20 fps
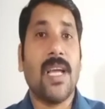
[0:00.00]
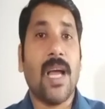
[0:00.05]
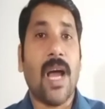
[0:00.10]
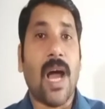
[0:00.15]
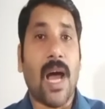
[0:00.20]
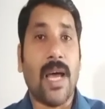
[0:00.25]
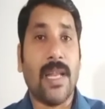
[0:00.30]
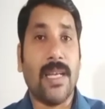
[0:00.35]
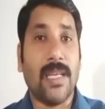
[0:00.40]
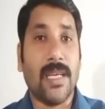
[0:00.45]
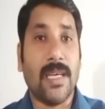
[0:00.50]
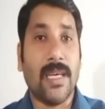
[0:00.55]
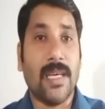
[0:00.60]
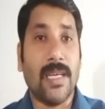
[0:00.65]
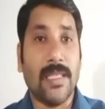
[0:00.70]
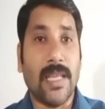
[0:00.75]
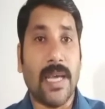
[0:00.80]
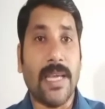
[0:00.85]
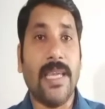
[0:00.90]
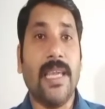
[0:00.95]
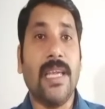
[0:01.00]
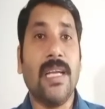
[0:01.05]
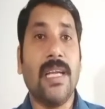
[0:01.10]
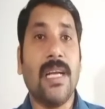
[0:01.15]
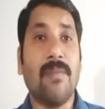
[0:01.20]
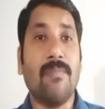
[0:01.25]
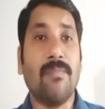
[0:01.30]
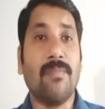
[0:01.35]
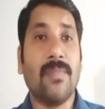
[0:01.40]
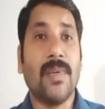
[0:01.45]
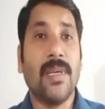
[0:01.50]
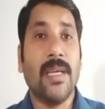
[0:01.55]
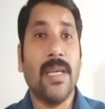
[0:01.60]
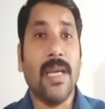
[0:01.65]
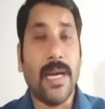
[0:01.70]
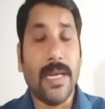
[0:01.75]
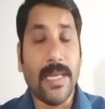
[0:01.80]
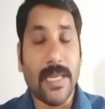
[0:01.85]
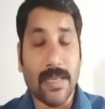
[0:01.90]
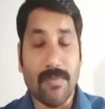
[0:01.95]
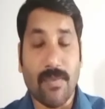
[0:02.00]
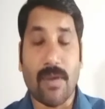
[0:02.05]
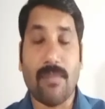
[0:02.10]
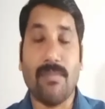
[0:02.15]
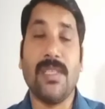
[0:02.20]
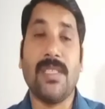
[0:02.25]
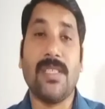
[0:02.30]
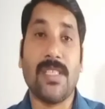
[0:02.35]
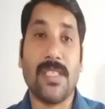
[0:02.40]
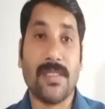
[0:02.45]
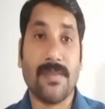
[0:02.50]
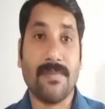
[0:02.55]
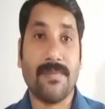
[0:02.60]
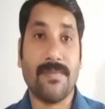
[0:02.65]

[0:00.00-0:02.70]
and the income earned from it.